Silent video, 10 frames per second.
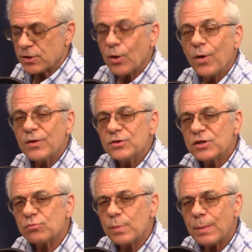So
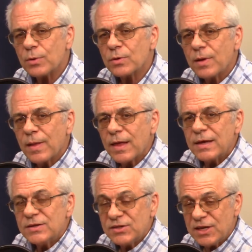just remember,
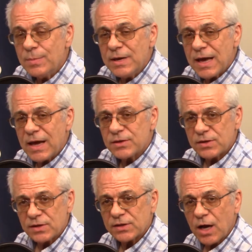CBS